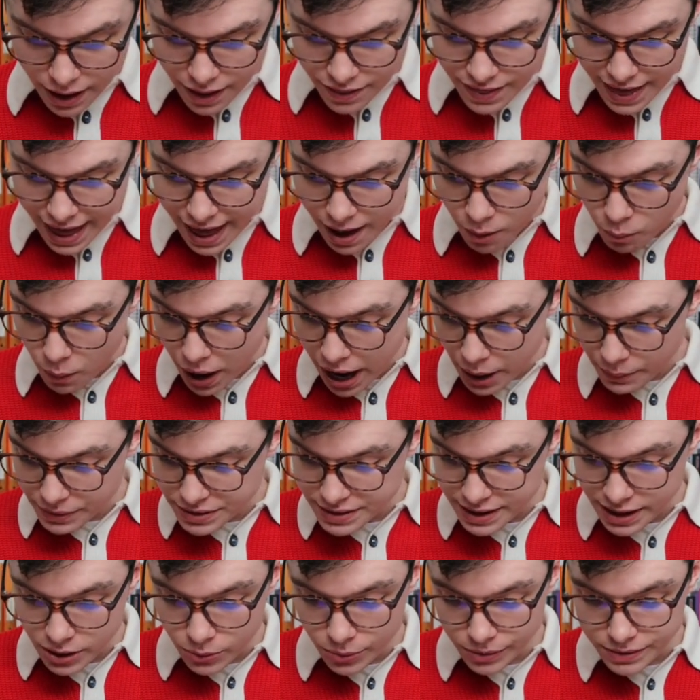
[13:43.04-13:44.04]
There, y
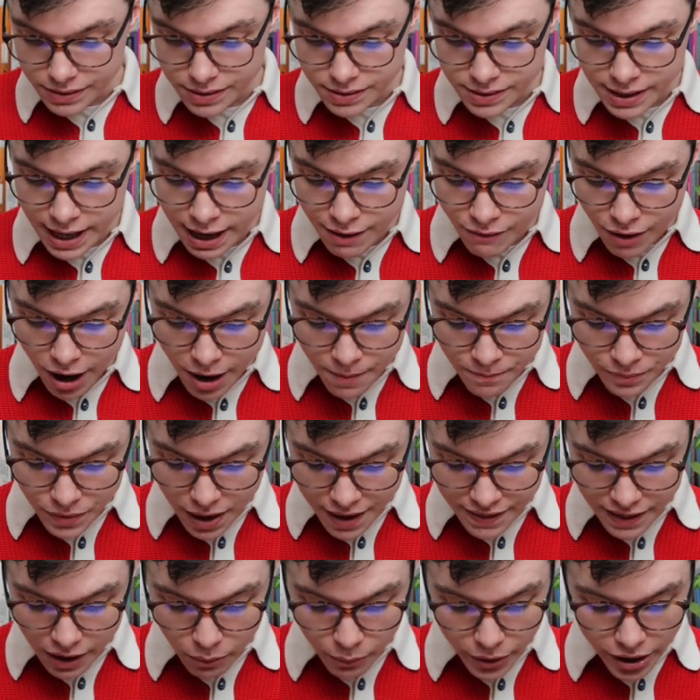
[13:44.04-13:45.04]
was equal to zero,
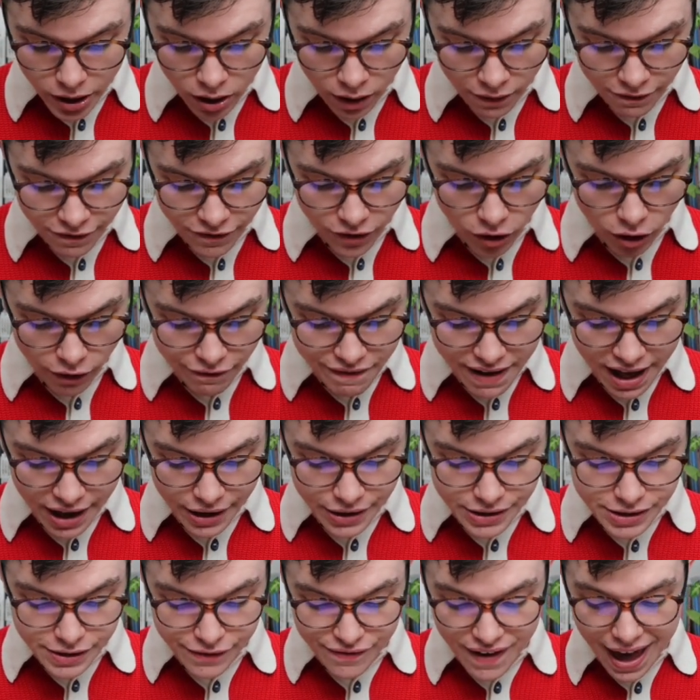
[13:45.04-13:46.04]
and then we got four
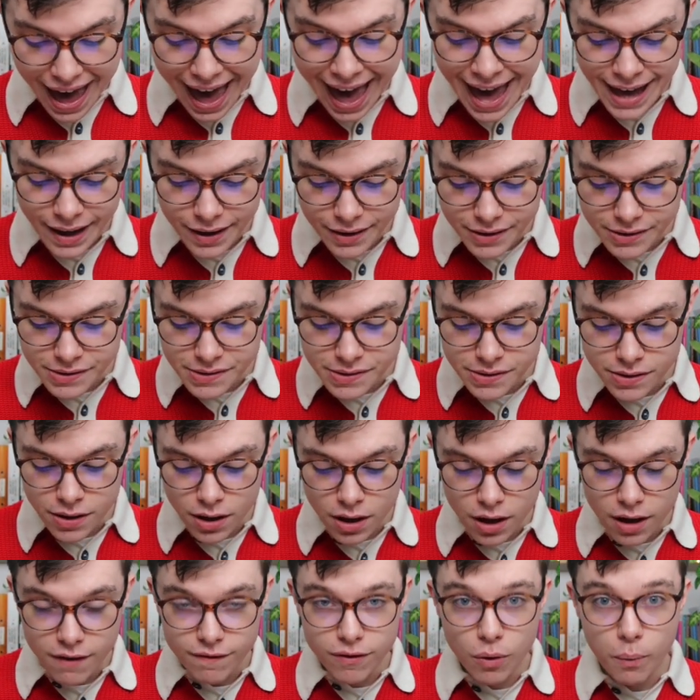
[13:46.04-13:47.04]
values of x,
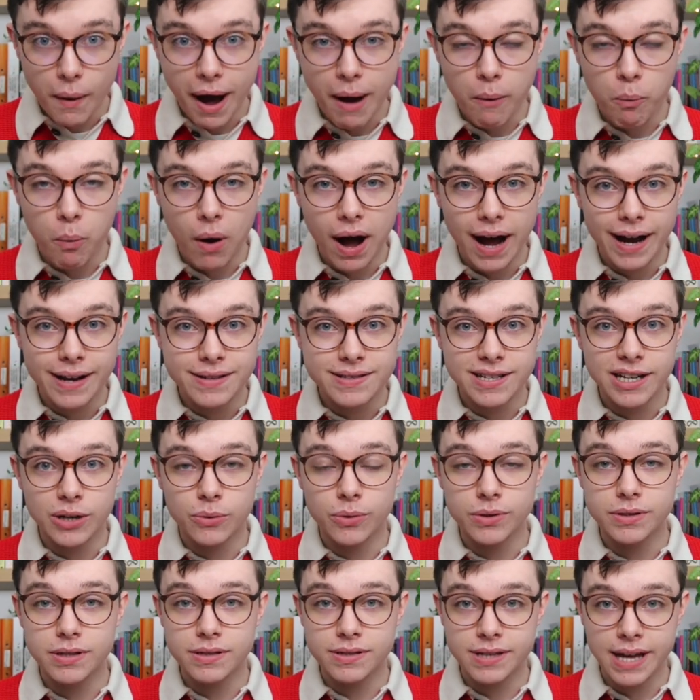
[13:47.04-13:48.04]
for where y is
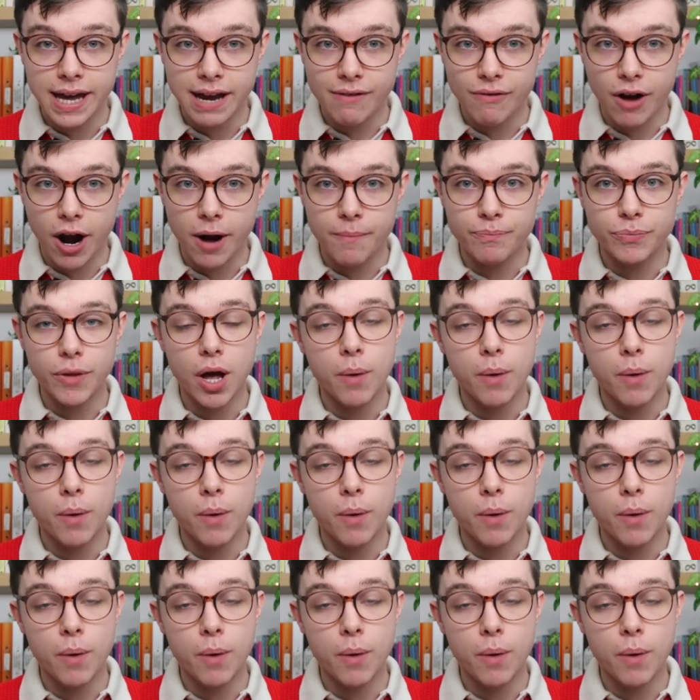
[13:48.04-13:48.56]
equal to zero.